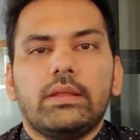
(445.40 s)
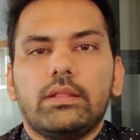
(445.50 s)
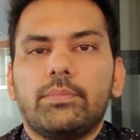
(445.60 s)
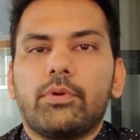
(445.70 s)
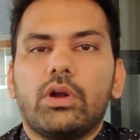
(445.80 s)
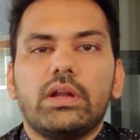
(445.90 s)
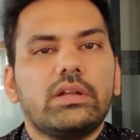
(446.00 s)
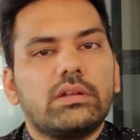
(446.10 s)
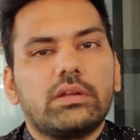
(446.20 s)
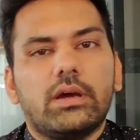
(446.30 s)
the
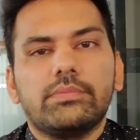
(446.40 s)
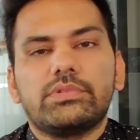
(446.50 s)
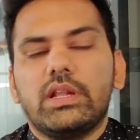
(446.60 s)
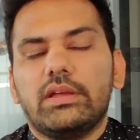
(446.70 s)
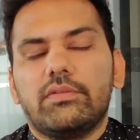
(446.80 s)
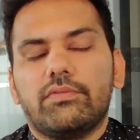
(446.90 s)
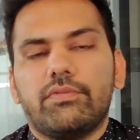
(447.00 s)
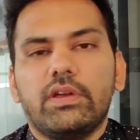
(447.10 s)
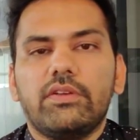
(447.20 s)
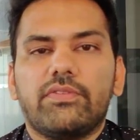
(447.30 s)
product comes like
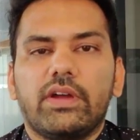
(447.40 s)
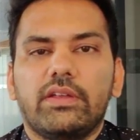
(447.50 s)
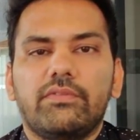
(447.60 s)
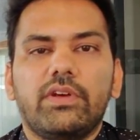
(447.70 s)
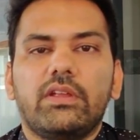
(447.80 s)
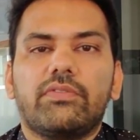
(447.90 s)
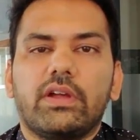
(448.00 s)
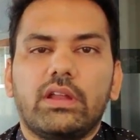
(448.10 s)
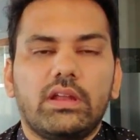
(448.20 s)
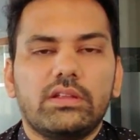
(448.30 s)
very fine,
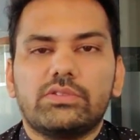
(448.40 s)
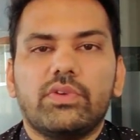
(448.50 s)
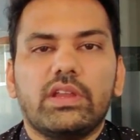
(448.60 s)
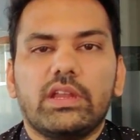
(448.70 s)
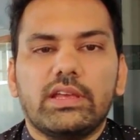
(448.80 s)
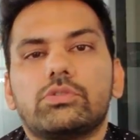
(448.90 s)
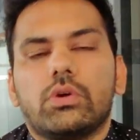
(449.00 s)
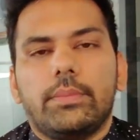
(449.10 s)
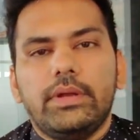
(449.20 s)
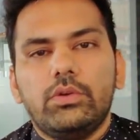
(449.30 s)
and it's very nice. So
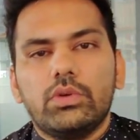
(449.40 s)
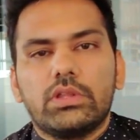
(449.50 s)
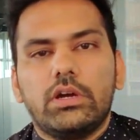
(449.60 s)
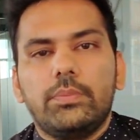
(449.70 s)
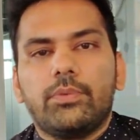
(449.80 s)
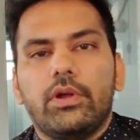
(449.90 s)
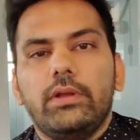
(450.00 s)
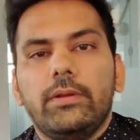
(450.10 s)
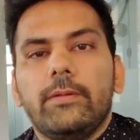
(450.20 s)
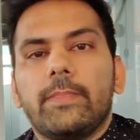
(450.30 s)
coming to a third
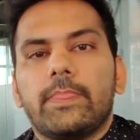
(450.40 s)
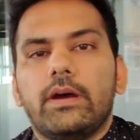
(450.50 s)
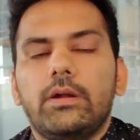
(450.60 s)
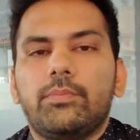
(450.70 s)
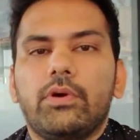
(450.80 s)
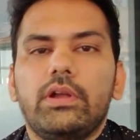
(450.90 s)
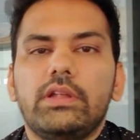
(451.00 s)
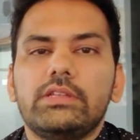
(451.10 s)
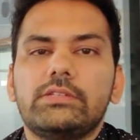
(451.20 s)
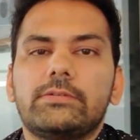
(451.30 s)
point
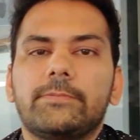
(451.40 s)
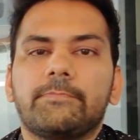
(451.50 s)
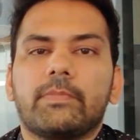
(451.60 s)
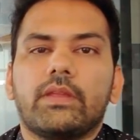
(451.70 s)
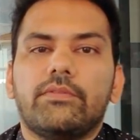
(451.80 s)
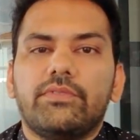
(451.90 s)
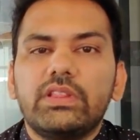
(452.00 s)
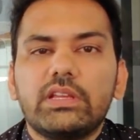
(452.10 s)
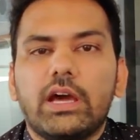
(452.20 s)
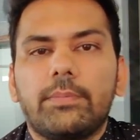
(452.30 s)
is,
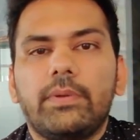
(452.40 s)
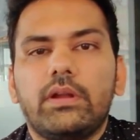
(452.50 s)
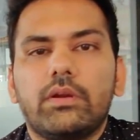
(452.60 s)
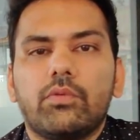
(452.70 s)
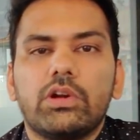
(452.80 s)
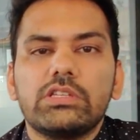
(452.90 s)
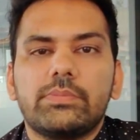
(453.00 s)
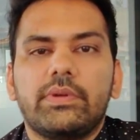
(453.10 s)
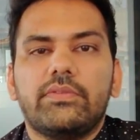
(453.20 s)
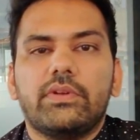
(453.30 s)
with carpenter, what is the
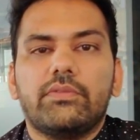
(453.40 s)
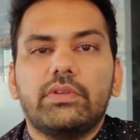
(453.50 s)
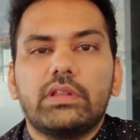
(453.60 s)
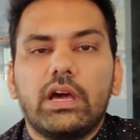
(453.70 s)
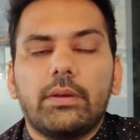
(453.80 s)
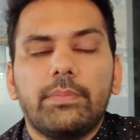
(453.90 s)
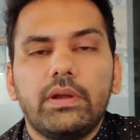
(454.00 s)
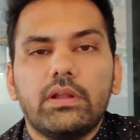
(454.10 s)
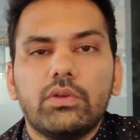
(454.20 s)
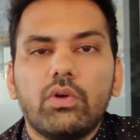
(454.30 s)
benefit? With
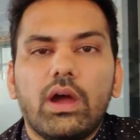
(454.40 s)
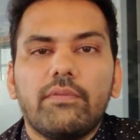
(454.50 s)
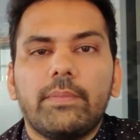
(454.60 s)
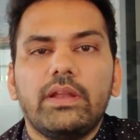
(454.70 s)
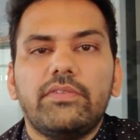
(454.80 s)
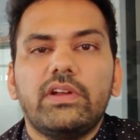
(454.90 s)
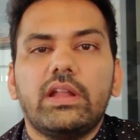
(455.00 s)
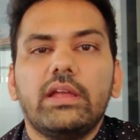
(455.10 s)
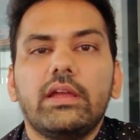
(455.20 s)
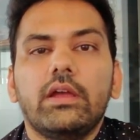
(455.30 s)
carpenter you have benefit,
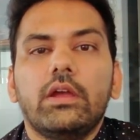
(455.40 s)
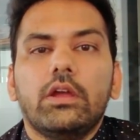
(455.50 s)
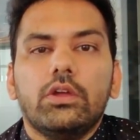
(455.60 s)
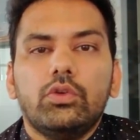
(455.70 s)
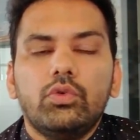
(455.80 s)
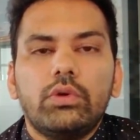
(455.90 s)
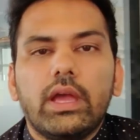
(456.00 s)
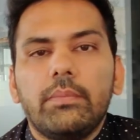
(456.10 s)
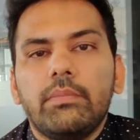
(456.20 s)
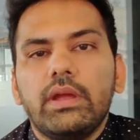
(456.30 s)
like you
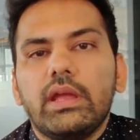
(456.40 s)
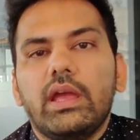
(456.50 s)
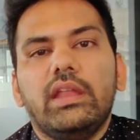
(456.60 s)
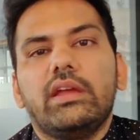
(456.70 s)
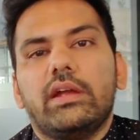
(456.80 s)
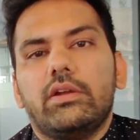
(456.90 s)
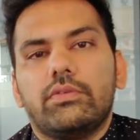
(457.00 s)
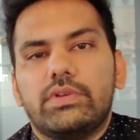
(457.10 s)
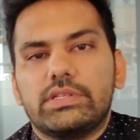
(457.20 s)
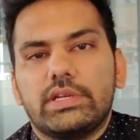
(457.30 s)
can make any kind
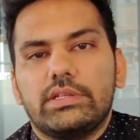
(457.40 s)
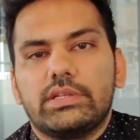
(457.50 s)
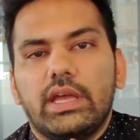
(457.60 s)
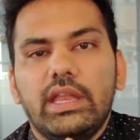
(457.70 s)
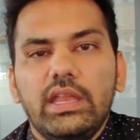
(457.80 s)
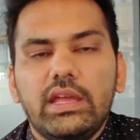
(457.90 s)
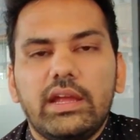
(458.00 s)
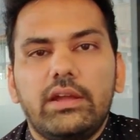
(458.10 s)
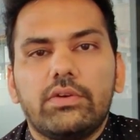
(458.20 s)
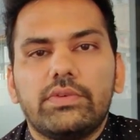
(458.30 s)
of
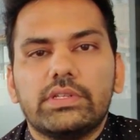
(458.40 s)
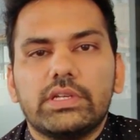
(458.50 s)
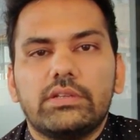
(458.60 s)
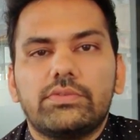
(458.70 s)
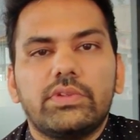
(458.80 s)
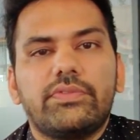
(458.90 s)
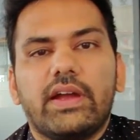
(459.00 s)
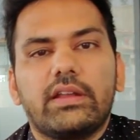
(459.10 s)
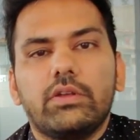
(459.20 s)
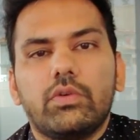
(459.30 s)
designs. With
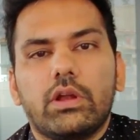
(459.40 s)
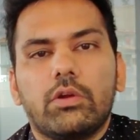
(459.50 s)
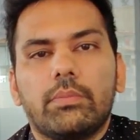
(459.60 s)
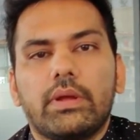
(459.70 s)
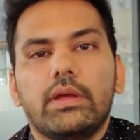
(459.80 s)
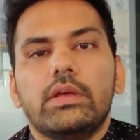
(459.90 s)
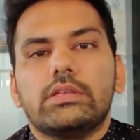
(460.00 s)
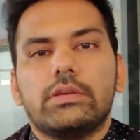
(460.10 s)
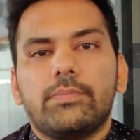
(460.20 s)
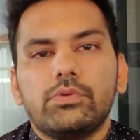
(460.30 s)
factory you cannot make.
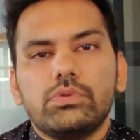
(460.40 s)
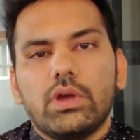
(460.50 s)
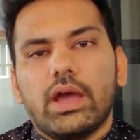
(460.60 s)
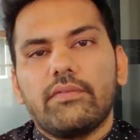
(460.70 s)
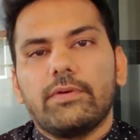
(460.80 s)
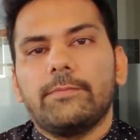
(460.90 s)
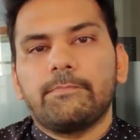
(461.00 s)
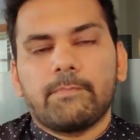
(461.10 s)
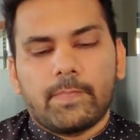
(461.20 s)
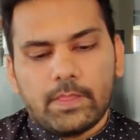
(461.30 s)
Suppose you have a
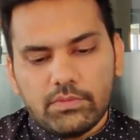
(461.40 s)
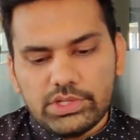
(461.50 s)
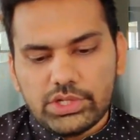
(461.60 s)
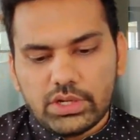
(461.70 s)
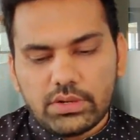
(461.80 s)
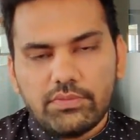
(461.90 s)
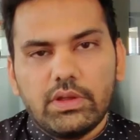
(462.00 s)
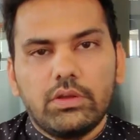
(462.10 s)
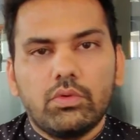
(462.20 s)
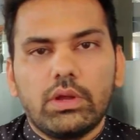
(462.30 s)
one shutter
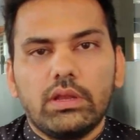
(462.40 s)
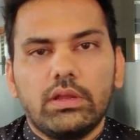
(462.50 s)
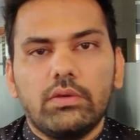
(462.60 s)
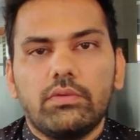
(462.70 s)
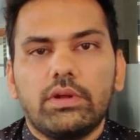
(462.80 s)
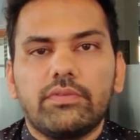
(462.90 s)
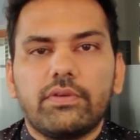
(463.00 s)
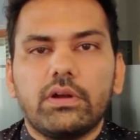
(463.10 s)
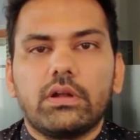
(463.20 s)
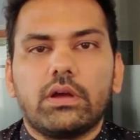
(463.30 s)
where you can give
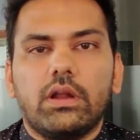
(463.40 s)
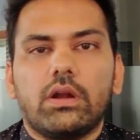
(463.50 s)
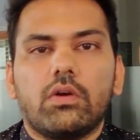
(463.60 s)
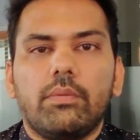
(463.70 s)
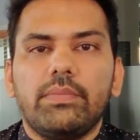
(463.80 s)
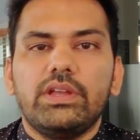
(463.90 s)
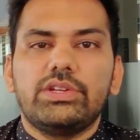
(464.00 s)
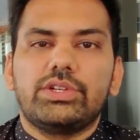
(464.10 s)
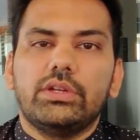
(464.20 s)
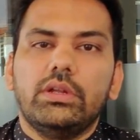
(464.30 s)
different color
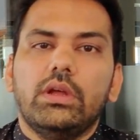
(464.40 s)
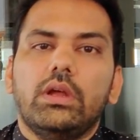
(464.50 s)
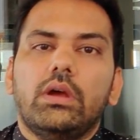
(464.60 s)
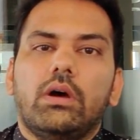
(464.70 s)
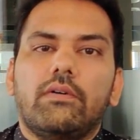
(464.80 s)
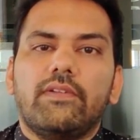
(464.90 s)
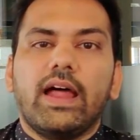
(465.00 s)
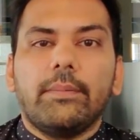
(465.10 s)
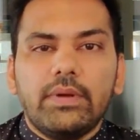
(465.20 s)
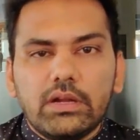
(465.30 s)
combination of
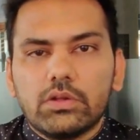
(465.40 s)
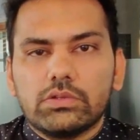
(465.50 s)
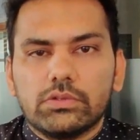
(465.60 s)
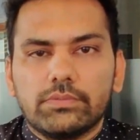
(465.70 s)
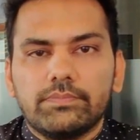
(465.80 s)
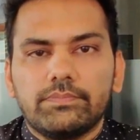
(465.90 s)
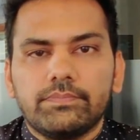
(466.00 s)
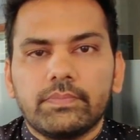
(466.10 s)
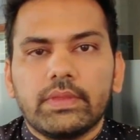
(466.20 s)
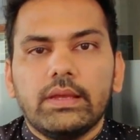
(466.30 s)
laminate also.
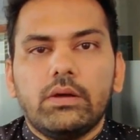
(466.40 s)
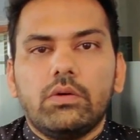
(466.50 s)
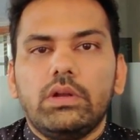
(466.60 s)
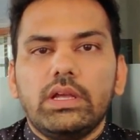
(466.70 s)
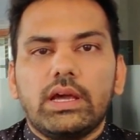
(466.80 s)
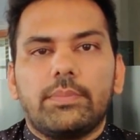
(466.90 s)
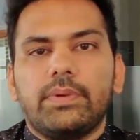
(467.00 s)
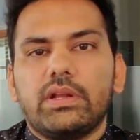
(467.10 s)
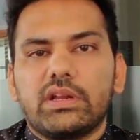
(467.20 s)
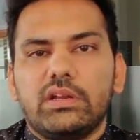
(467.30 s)
Only
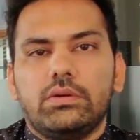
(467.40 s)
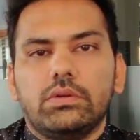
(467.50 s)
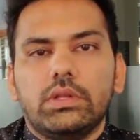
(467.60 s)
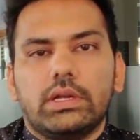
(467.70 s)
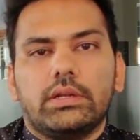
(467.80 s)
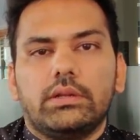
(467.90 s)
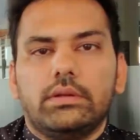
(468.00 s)
carpenter can do that.